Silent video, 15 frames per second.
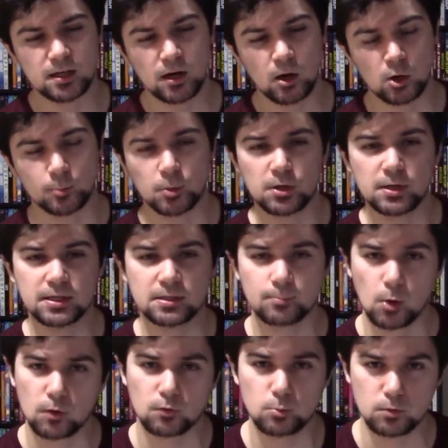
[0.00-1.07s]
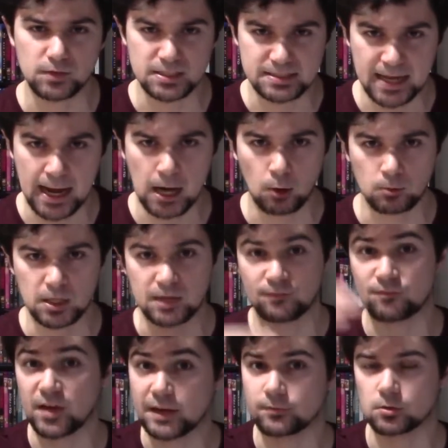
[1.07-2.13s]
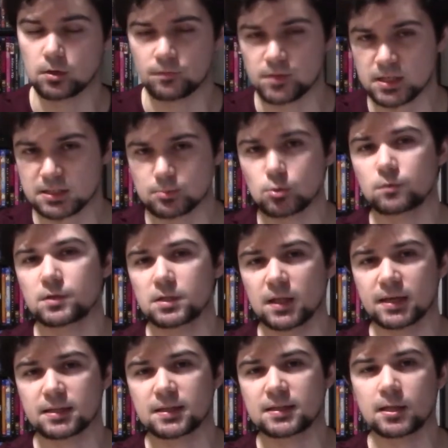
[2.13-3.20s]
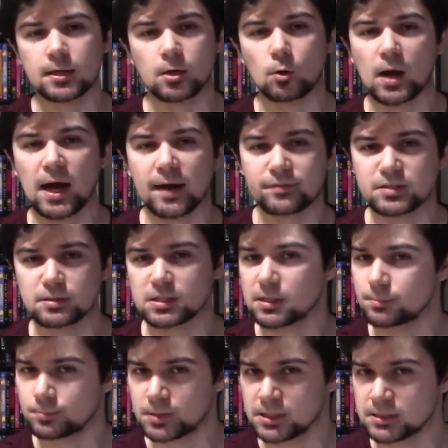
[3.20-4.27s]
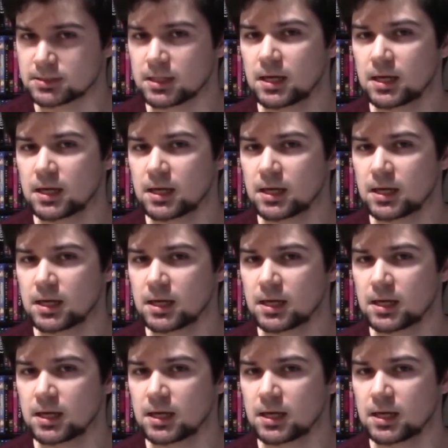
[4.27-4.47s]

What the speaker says: are putting Marvel movies down in favor of this movie. They don't have to compete.